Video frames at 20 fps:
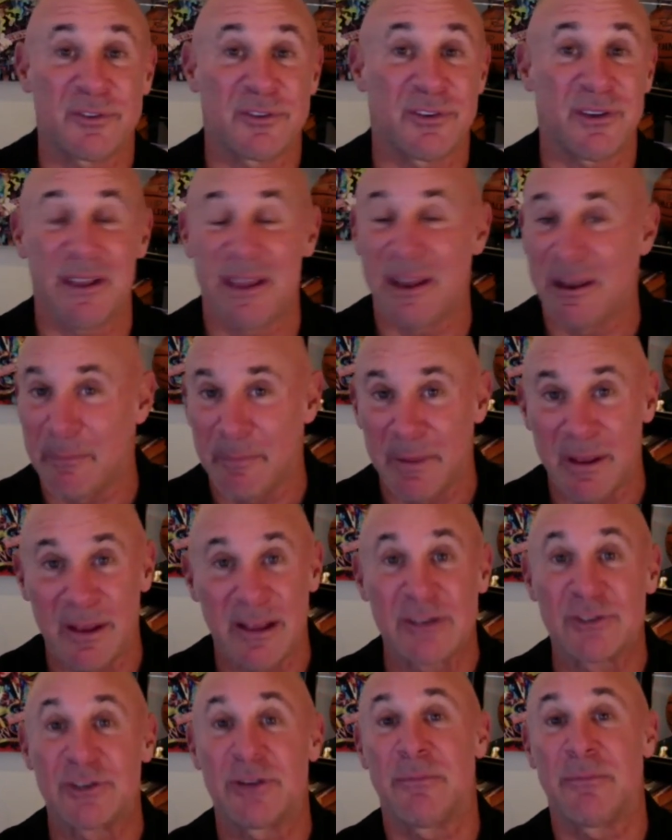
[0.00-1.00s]

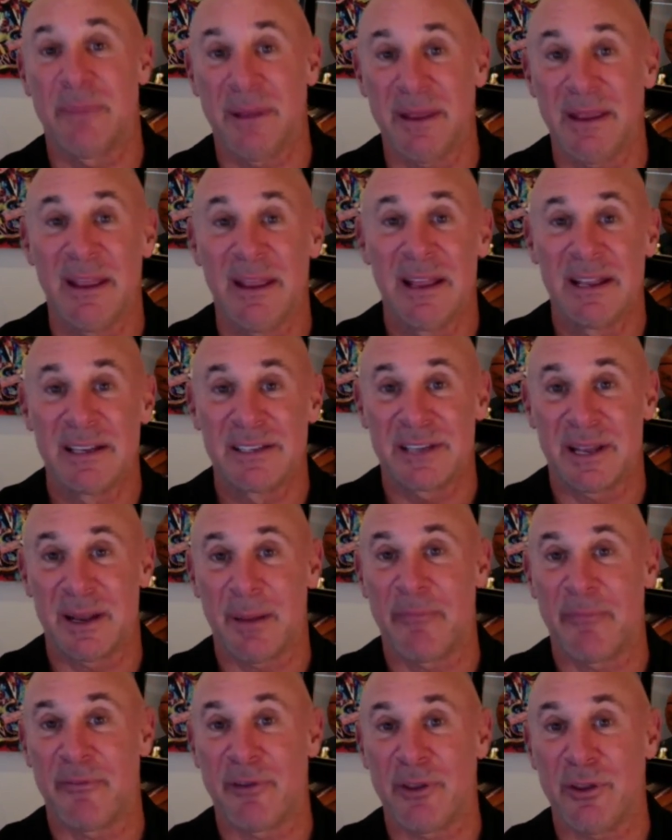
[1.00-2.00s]
It should be set
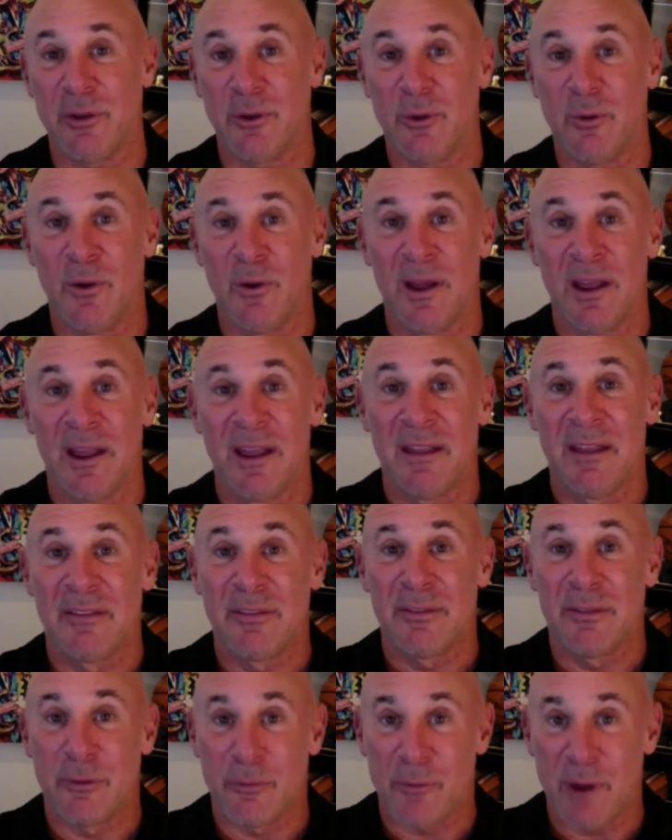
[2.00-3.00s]
up for you
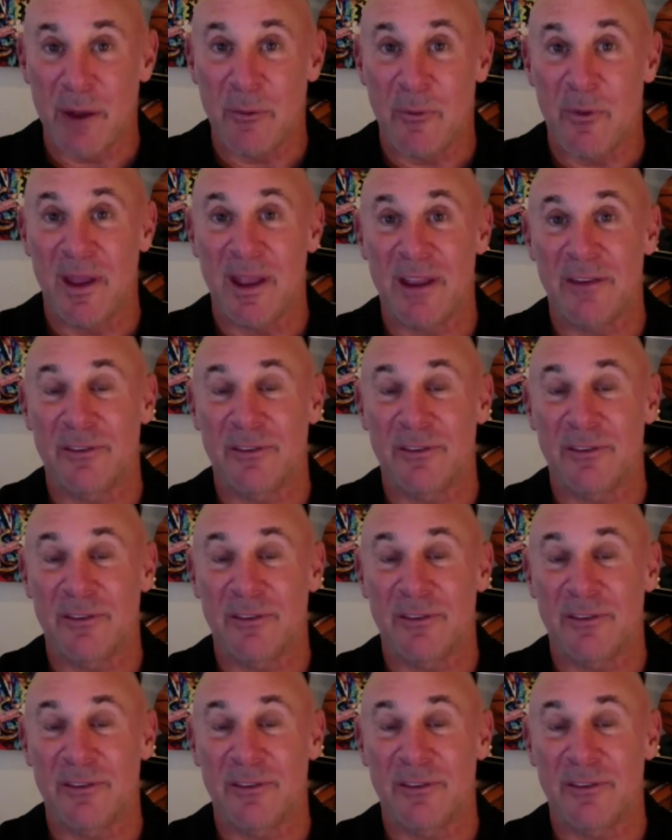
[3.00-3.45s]
the right way.